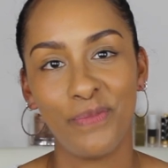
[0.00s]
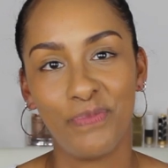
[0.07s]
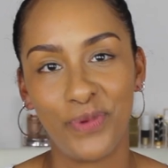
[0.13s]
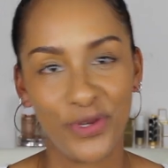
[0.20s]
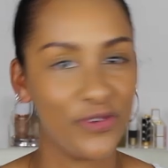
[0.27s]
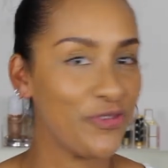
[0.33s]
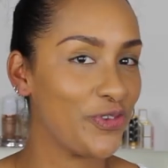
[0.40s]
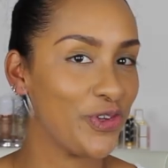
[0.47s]

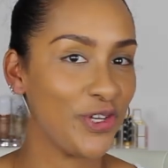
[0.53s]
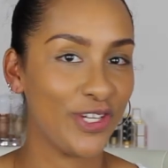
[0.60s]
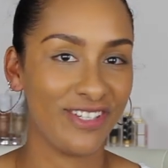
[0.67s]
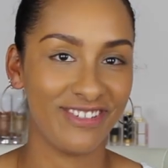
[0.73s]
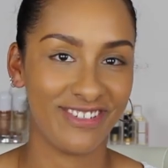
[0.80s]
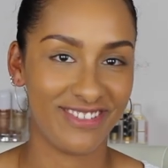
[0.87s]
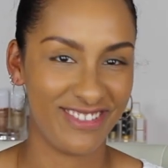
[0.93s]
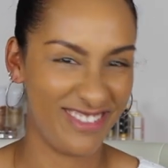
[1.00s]
beautiful
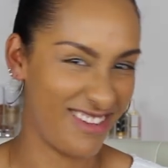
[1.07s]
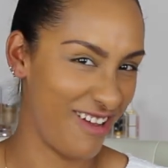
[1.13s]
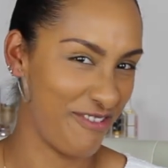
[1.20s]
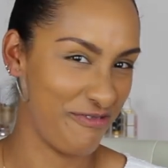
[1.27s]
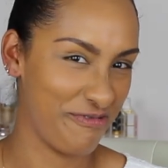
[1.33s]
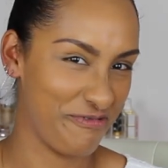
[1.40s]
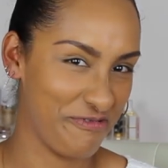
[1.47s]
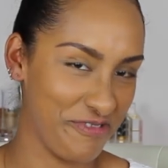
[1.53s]
stuff.
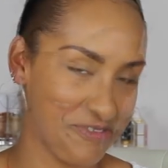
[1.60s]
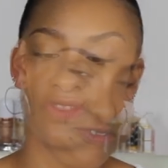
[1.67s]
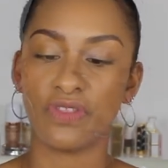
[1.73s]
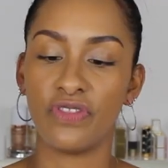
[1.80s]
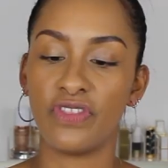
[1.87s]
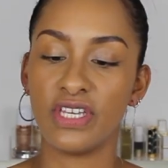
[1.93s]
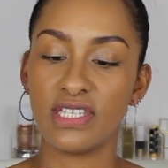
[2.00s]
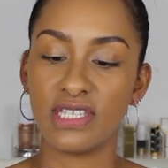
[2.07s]
So
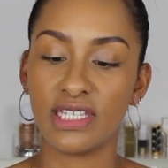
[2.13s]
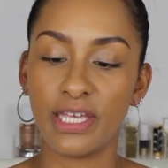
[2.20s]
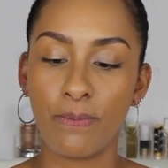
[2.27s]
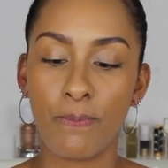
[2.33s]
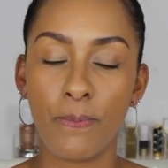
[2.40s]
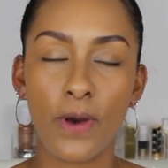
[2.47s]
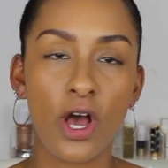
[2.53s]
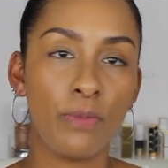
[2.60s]
with this
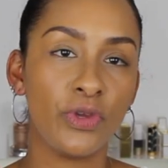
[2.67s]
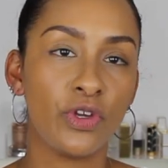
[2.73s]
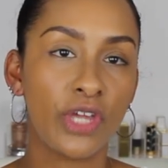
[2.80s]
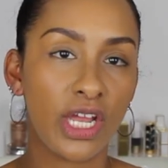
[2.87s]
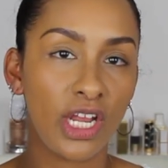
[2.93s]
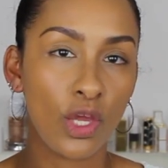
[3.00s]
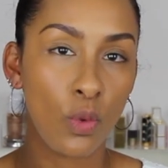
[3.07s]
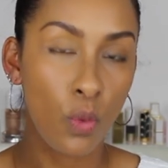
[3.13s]
lip balm, you're
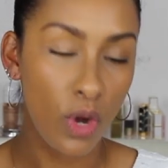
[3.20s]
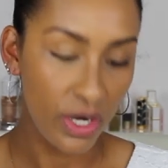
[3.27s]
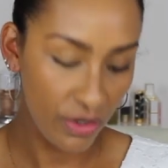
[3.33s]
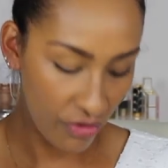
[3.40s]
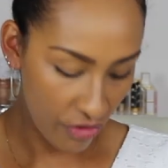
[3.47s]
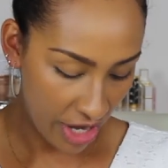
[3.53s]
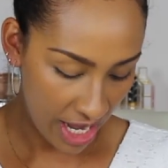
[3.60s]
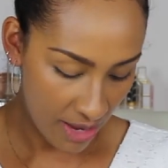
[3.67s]
getting
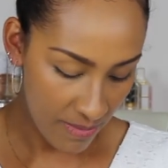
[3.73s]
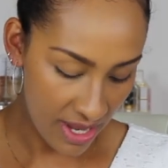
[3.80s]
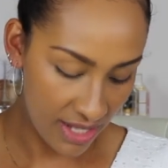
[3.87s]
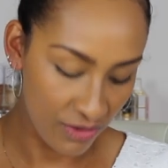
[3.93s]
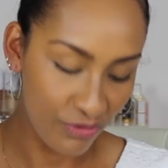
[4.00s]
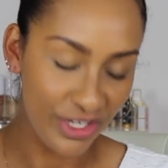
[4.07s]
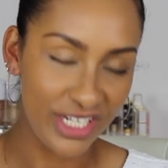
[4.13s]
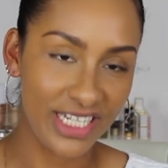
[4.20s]
one gram
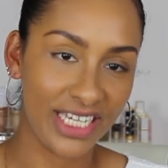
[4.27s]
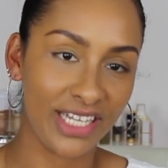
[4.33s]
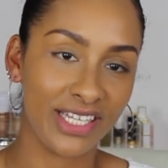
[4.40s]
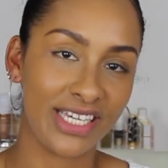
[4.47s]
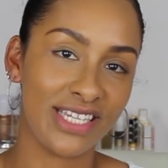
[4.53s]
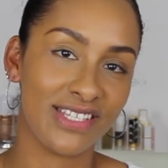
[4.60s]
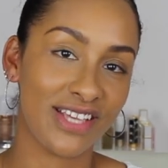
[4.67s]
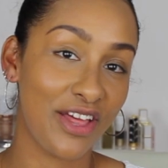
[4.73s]
and retail
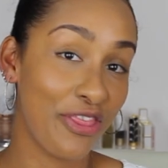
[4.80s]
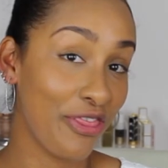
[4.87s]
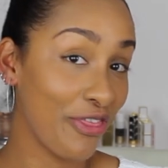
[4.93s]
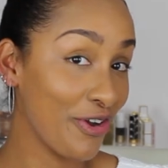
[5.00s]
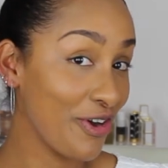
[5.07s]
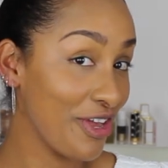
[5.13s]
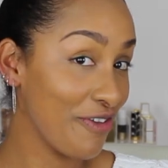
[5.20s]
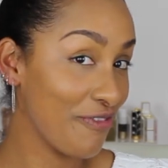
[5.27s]
is
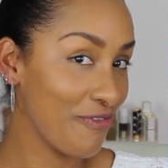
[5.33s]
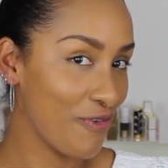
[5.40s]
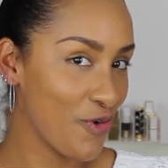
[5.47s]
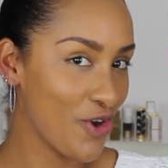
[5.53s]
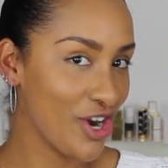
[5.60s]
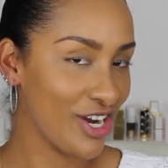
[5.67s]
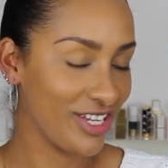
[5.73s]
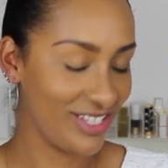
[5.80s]

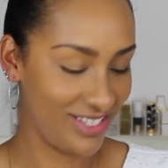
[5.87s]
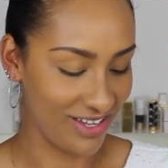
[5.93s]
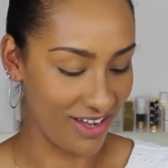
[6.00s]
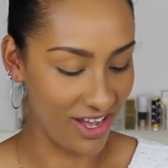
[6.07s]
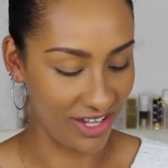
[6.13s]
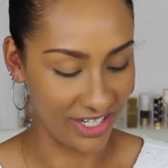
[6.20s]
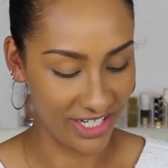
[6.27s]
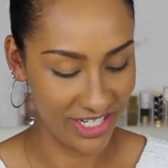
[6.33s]
thirty-four
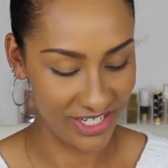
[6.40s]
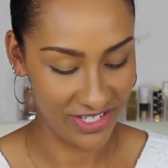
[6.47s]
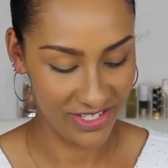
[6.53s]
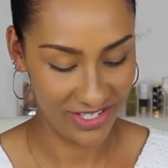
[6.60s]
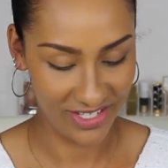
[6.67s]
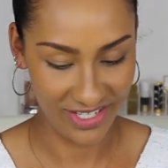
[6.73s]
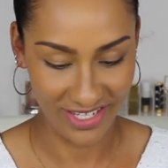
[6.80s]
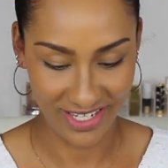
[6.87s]

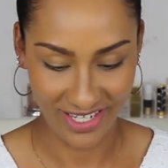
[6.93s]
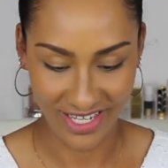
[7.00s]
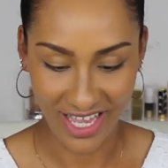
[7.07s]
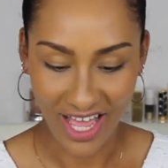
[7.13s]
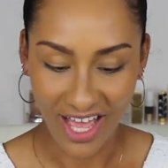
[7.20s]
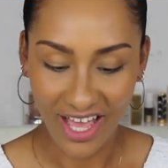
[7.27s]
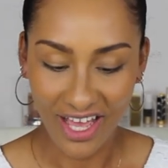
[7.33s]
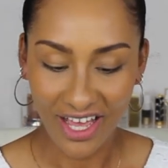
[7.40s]
dollars.
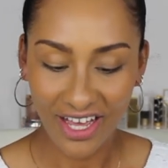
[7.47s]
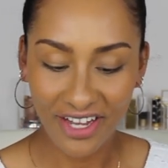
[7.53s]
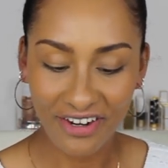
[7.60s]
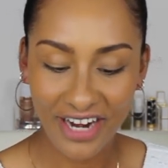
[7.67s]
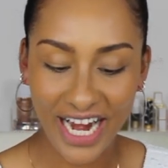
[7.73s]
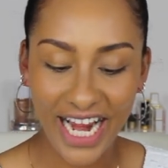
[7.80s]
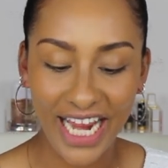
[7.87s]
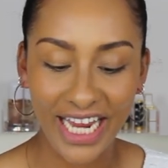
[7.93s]
All
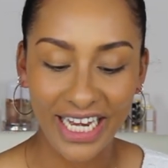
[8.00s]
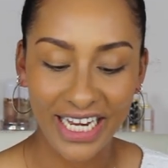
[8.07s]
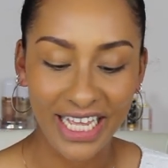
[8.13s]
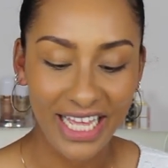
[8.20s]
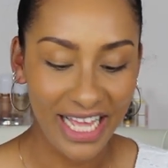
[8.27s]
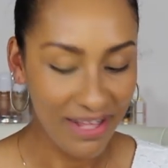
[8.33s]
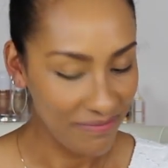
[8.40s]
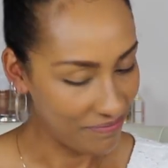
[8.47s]
right.
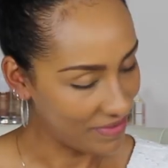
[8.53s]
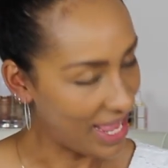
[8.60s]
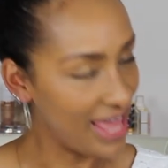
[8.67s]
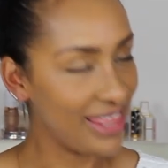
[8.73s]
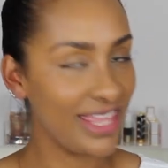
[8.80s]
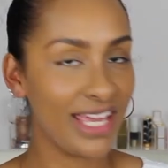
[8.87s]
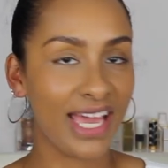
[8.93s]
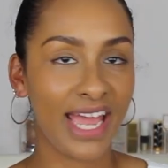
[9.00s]
I
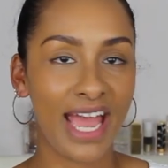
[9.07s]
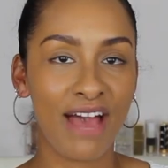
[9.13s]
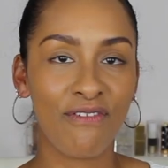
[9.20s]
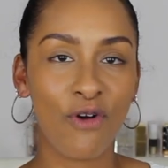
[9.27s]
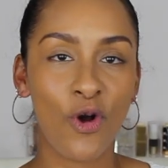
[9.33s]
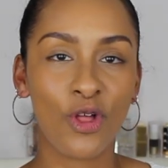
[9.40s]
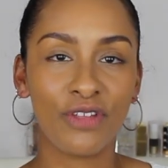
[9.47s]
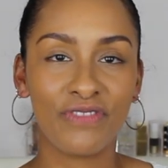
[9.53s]
think I have
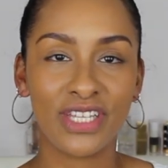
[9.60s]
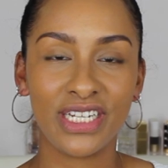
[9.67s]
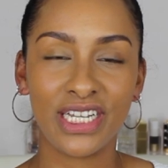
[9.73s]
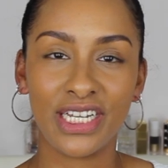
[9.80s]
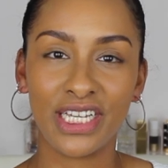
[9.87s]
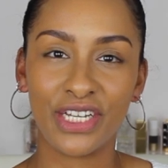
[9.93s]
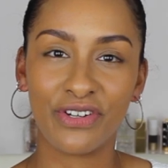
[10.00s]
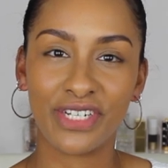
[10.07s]
all of the
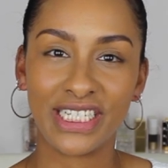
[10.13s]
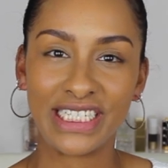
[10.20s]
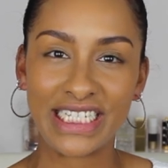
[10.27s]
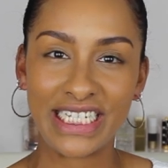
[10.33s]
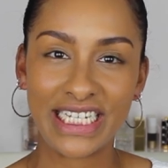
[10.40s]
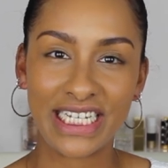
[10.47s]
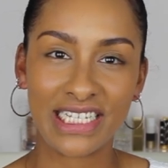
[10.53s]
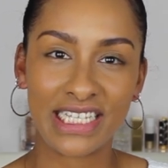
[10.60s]
nitty-gritty
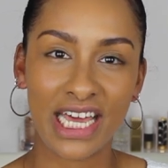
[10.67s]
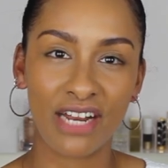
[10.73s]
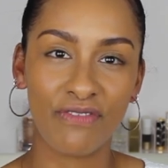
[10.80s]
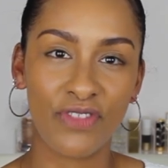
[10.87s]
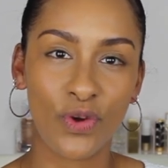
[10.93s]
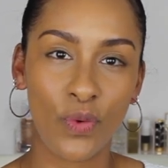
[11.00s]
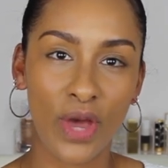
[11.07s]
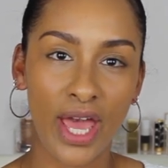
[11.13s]
details out
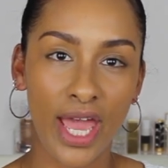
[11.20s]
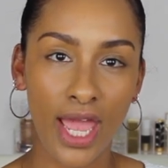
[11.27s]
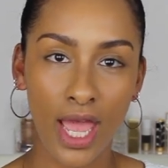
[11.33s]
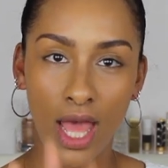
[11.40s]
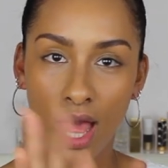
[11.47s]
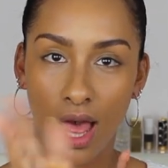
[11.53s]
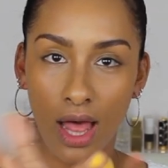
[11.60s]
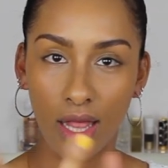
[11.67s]
of the way.
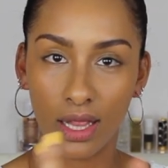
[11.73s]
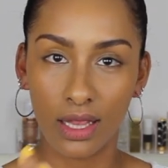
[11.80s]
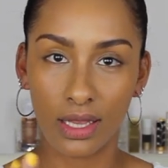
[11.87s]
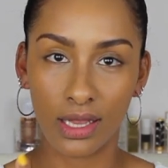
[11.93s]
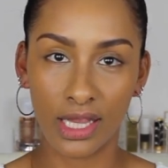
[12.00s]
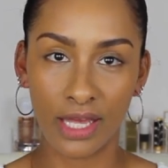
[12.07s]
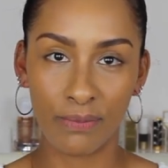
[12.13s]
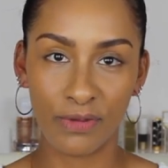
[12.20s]

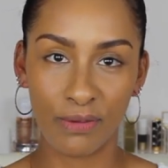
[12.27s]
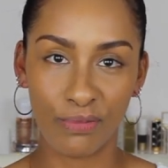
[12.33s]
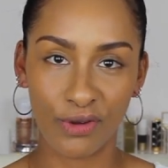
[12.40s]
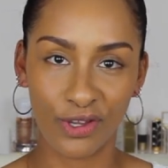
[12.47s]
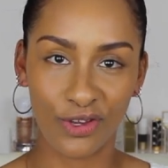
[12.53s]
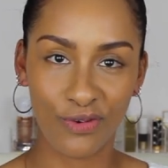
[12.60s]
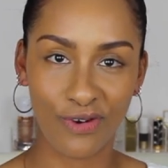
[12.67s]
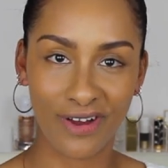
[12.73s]
Let me
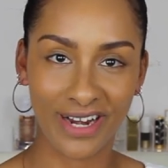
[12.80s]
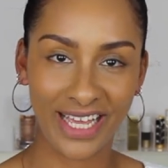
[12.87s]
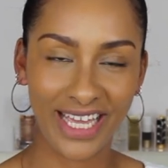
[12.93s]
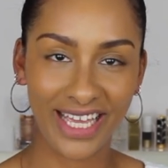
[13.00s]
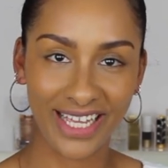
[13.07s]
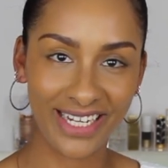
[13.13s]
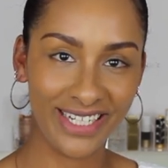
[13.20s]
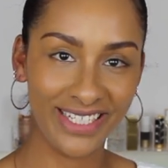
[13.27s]
bring you on
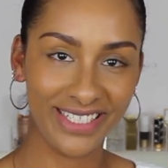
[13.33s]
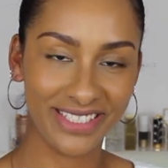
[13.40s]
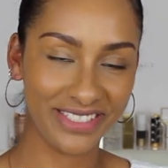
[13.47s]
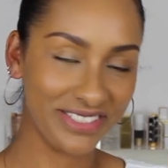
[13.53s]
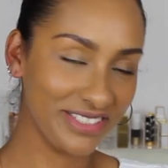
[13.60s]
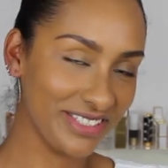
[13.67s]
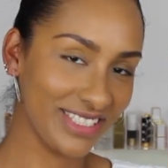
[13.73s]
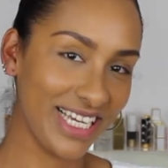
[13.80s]
in
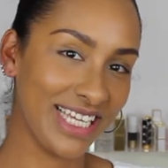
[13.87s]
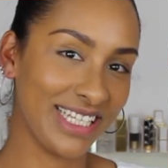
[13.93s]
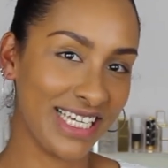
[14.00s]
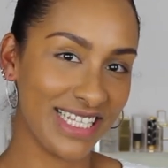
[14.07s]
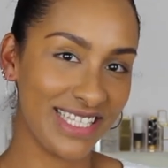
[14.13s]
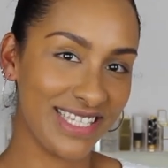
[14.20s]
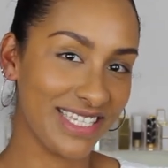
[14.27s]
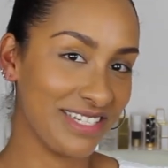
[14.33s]
and
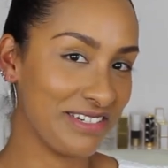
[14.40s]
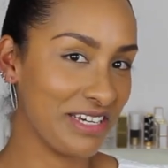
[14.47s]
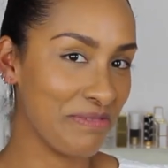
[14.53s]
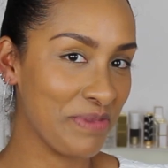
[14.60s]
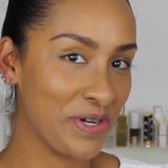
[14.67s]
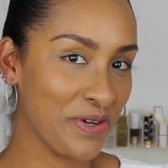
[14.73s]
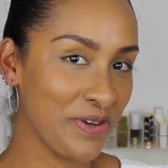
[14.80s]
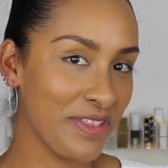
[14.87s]
let's
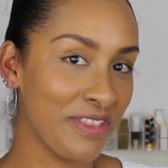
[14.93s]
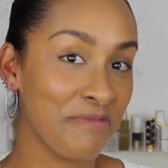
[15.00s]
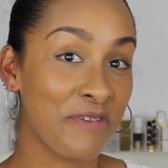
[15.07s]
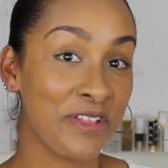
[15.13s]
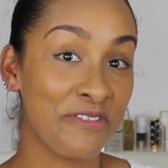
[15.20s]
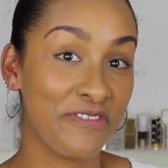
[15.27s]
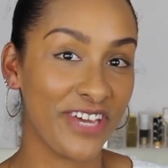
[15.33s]
demo them on the